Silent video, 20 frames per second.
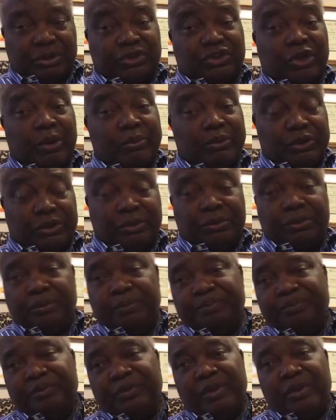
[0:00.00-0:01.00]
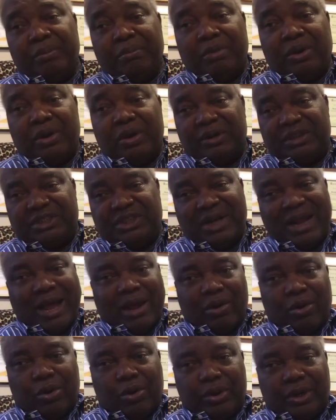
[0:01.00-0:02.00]
Some do, but not in that
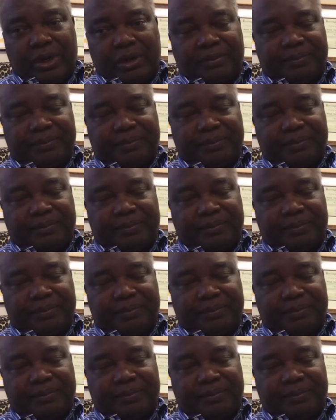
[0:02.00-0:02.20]
order.